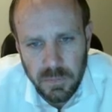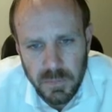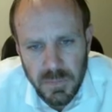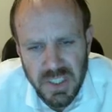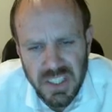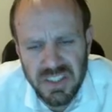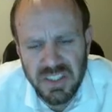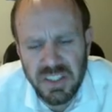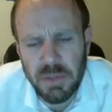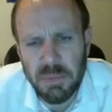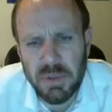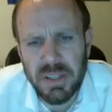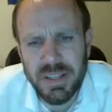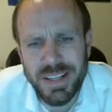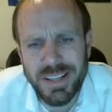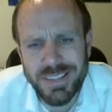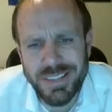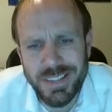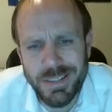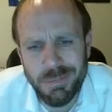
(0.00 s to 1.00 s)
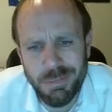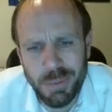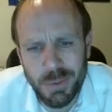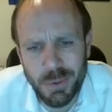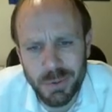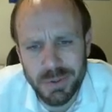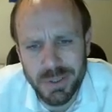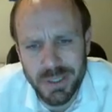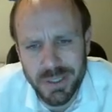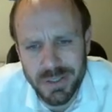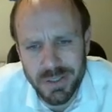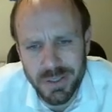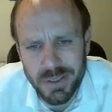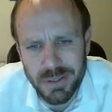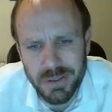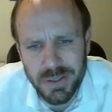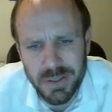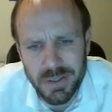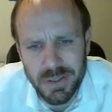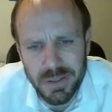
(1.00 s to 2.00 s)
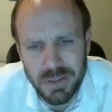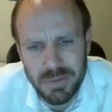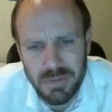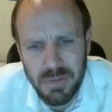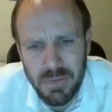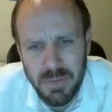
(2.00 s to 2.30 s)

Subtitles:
It's something that Tim Pool does, though, isn't it?